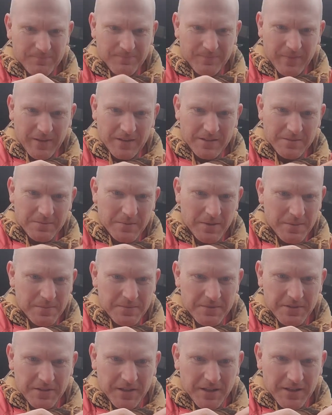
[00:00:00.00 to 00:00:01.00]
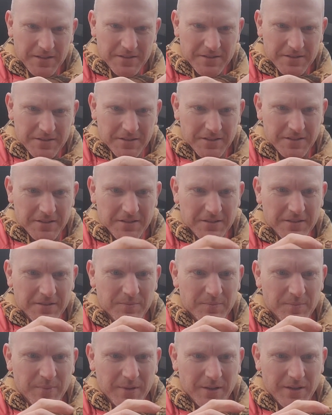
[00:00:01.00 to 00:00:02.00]
Yeah, sometimes knots are a
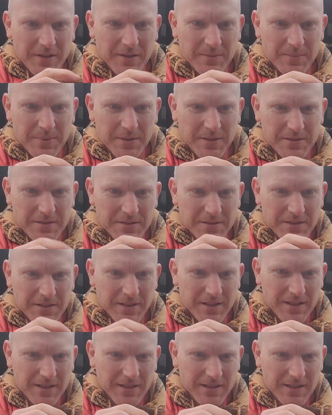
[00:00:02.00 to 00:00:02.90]
good brain puzzle.